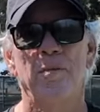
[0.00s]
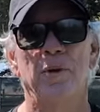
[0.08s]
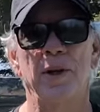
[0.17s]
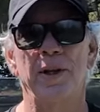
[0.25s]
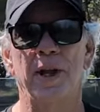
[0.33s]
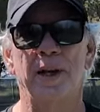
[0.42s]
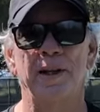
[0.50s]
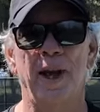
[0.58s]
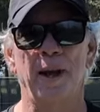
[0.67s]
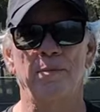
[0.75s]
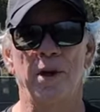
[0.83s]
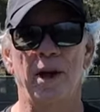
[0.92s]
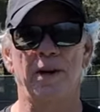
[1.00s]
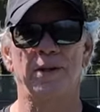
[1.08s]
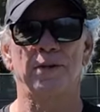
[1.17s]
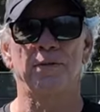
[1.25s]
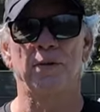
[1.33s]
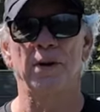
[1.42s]
played that game yet,
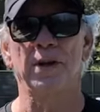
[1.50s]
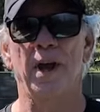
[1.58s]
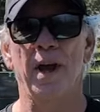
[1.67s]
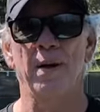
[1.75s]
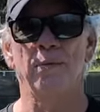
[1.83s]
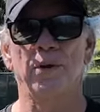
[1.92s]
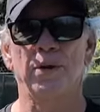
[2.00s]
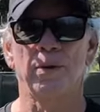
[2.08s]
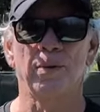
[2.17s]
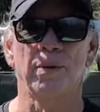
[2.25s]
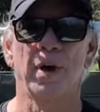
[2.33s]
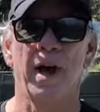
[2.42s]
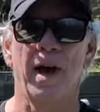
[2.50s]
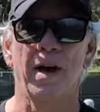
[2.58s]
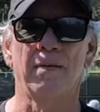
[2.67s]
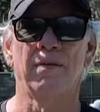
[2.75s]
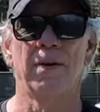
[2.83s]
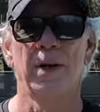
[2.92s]
it's a fun game when you
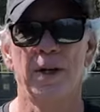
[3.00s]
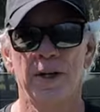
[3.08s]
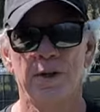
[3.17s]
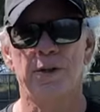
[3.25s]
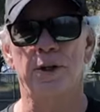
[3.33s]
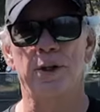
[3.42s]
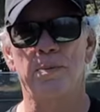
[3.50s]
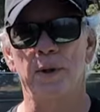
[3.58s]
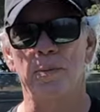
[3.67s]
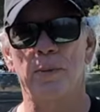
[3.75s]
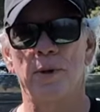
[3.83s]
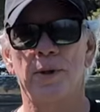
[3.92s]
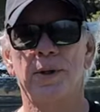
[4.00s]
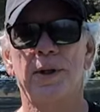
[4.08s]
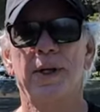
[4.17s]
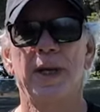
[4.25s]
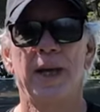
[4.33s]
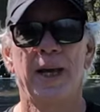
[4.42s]
have 6 people
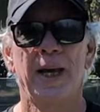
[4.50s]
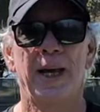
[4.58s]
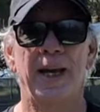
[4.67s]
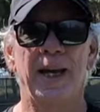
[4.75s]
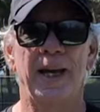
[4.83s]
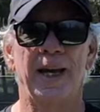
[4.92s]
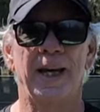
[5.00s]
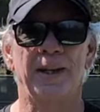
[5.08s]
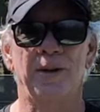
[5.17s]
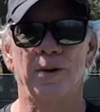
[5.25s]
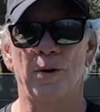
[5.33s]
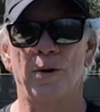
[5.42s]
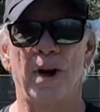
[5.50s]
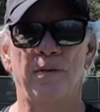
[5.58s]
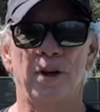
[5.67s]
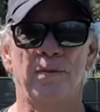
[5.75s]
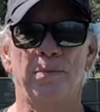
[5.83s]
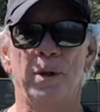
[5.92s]
and you don't have
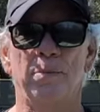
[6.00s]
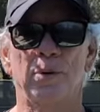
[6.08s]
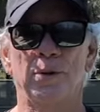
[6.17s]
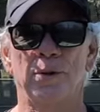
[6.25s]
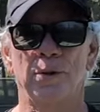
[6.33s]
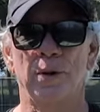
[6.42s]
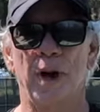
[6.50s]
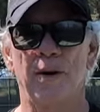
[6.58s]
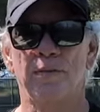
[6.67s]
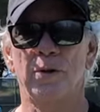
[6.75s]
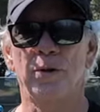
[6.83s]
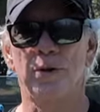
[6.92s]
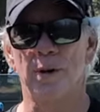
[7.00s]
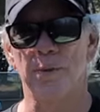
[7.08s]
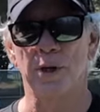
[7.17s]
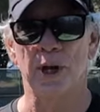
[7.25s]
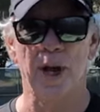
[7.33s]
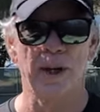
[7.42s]
enough people to have 2
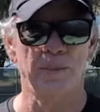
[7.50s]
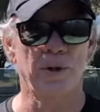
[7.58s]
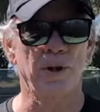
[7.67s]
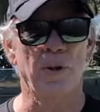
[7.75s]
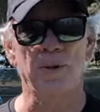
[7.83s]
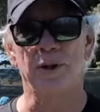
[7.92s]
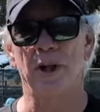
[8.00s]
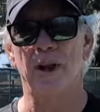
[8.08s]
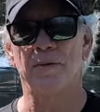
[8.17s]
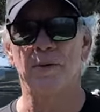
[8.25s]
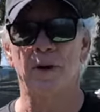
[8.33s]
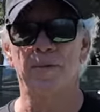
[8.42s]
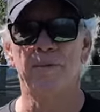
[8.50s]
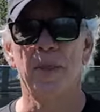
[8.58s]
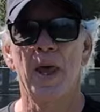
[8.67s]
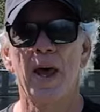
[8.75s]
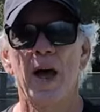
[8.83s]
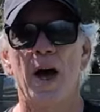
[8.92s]
separate games, so it's a lot of fun.
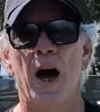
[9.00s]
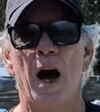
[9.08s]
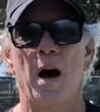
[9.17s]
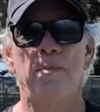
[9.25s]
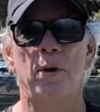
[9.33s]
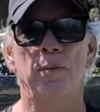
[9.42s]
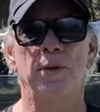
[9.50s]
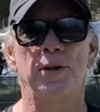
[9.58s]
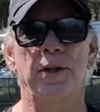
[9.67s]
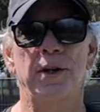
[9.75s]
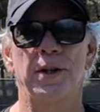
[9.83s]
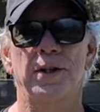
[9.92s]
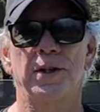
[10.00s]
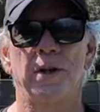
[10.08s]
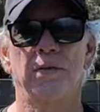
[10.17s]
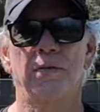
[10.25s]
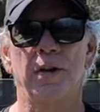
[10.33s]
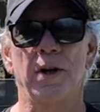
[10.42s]
Purpose of this
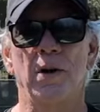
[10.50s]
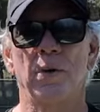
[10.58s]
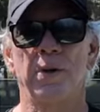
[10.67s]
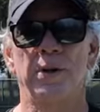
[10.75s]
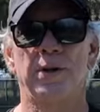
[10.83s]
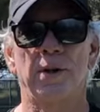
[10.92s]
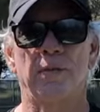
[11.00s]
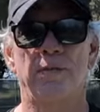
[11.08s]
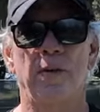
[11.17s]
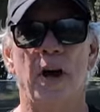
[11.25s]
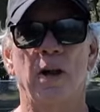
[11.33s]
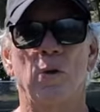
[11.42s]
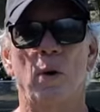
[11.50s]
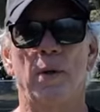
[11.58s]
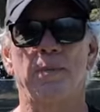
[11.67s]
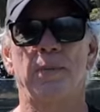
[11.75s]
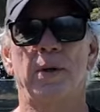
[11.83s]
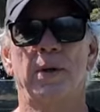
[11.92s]
video, it's a follow-up